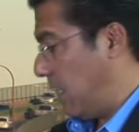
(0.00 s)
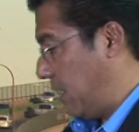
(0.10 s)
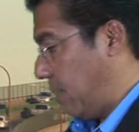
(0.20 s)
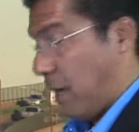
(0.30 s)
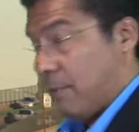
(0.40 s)

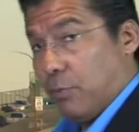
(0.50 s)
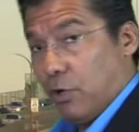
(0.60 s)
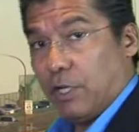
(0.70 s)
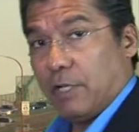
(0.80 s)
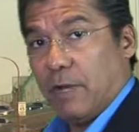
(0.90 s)
In my
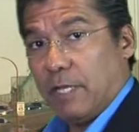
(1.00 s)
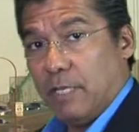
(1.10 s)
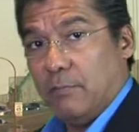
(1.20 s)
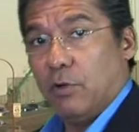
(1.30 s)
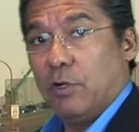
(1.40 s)
book, in my
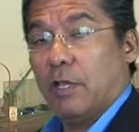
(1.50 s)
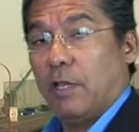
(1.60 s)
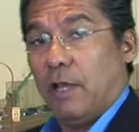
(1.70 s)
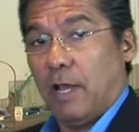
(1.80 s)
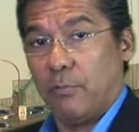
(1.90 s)
ebook,
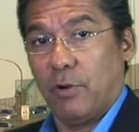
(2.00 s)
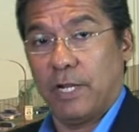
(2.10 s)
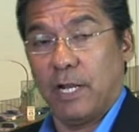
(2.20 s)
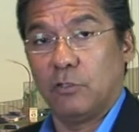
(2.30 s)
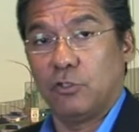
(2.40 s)
I break
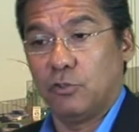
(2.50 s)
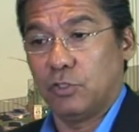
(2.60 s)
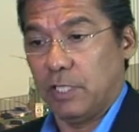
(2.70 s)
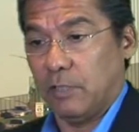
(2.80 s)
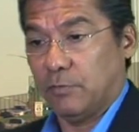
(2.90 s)
it out in 2
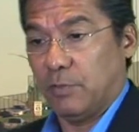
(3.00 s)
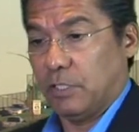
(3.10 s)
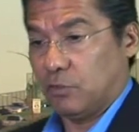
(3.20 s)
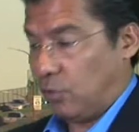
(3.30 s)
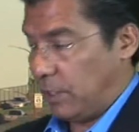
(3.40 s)
steps
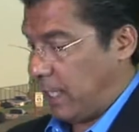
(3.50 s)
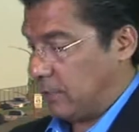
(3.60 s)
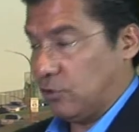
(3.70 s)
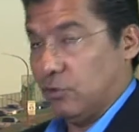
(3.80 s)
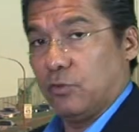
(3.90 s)
because one has
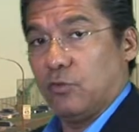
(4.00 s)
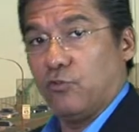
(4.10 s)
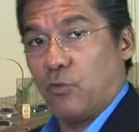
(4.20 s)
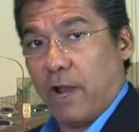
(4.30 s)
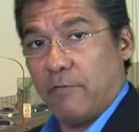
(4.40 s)
to do with the
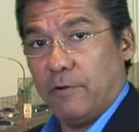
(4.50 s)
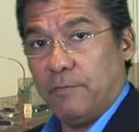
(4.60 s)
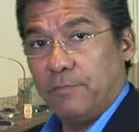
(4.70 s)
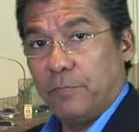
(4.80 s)
driver,